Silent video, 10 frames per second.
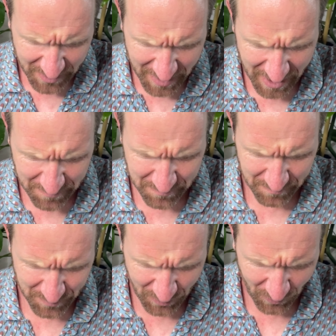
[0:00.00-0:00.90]
Come,
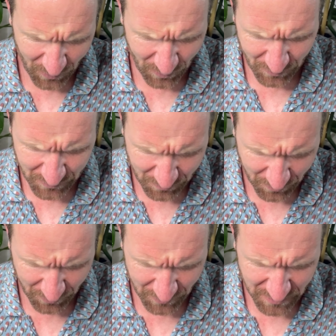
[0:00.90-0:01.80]
behold the
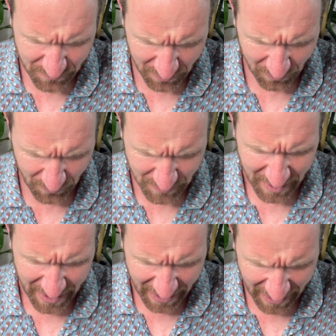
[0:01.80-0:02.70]
works of the Lord
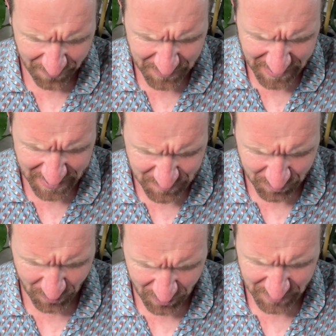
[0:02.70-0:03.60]
how he has
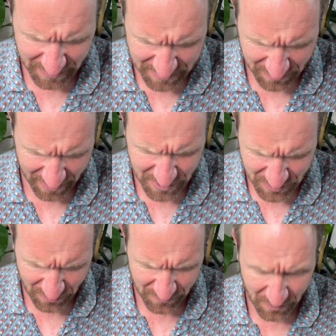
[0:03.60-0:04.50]
brought
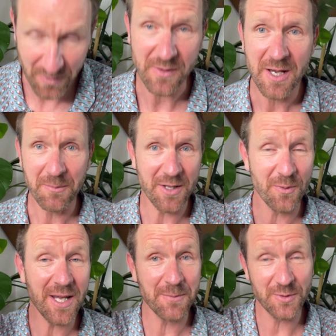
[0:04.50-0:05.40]
desolation on the earth. By the
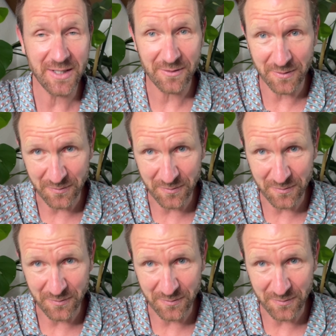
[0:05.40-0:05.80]
way, I'm reading the